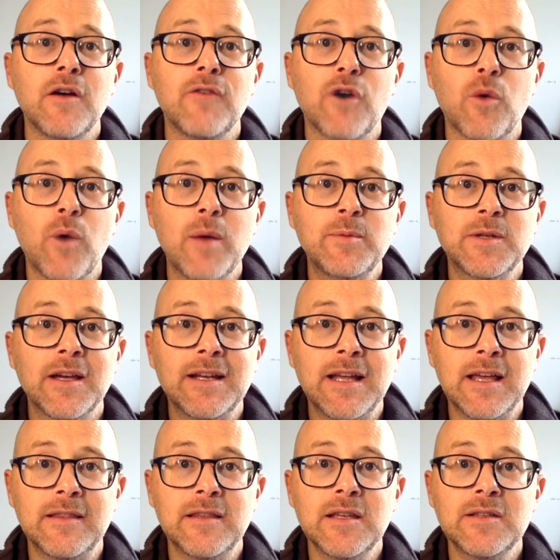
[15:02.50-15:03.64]
of our website
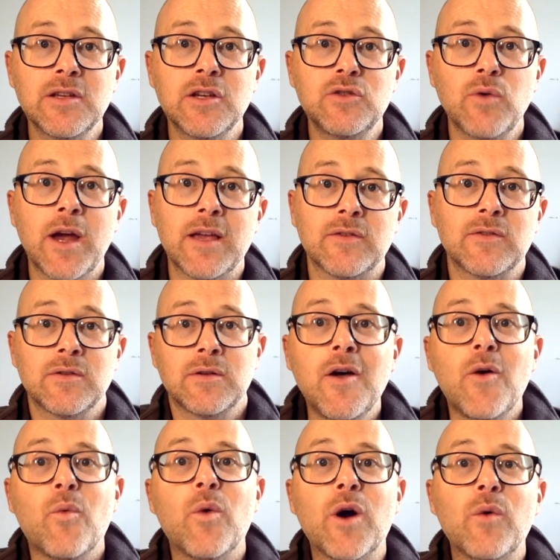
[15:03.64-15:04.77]
at this address
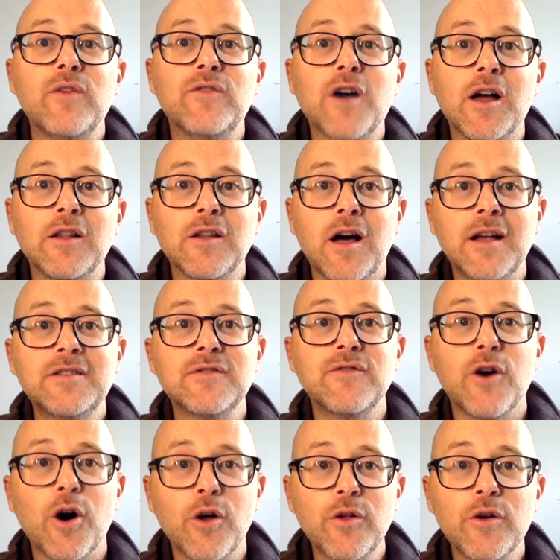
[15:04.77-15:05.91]
where we've got lots of
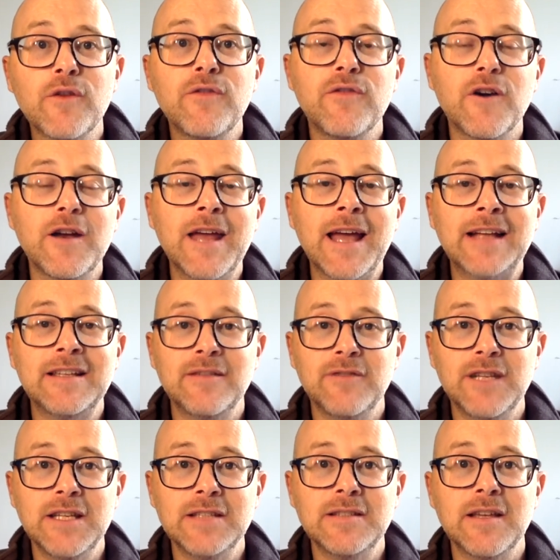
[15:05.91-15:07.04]
other fun
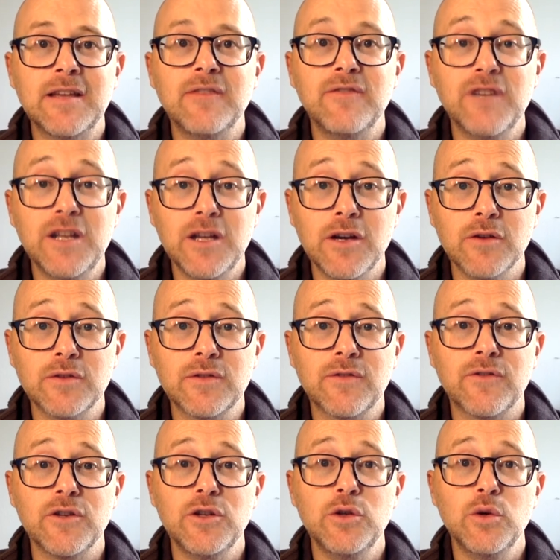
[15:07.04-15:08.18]
activities and videos
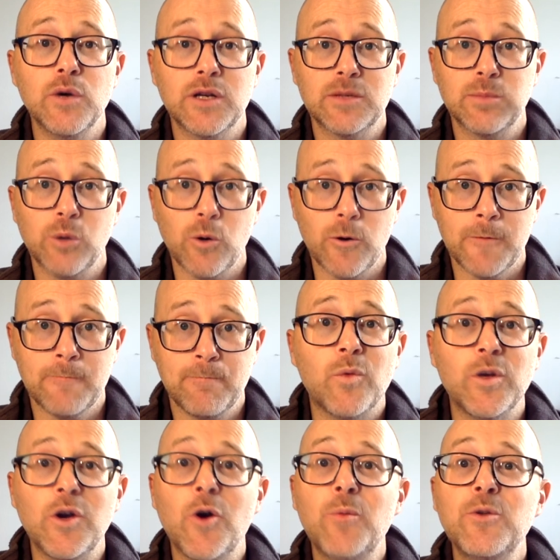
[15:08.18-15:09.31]
for you to explore.
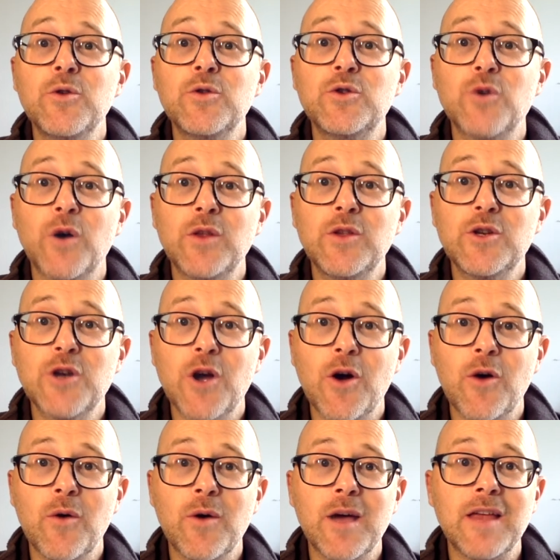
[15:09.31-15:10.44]
We hope you enjoyed the
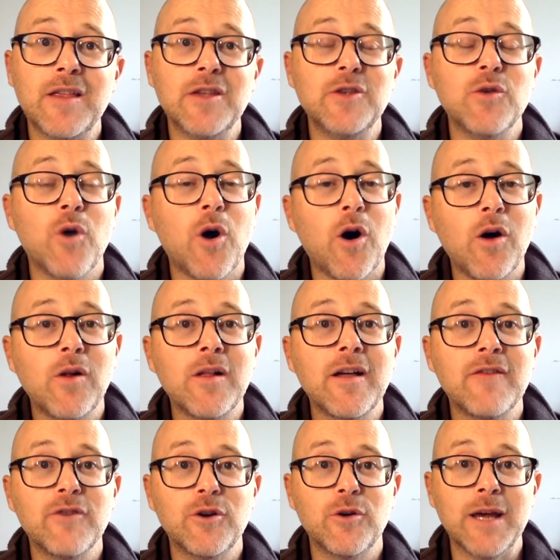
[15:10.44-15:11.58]
show and that you all
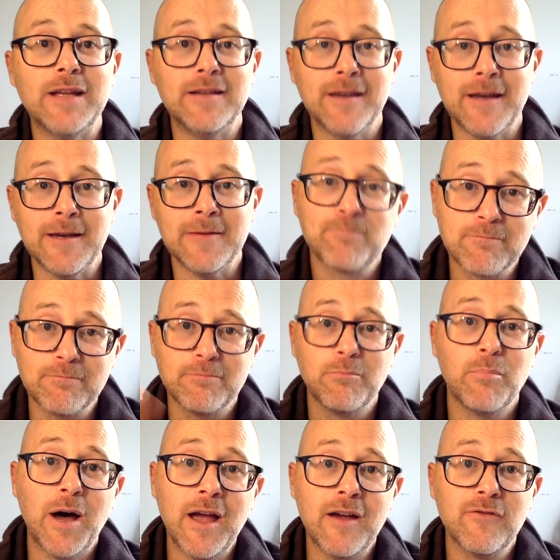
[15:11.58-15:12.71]
have a great day. Bye,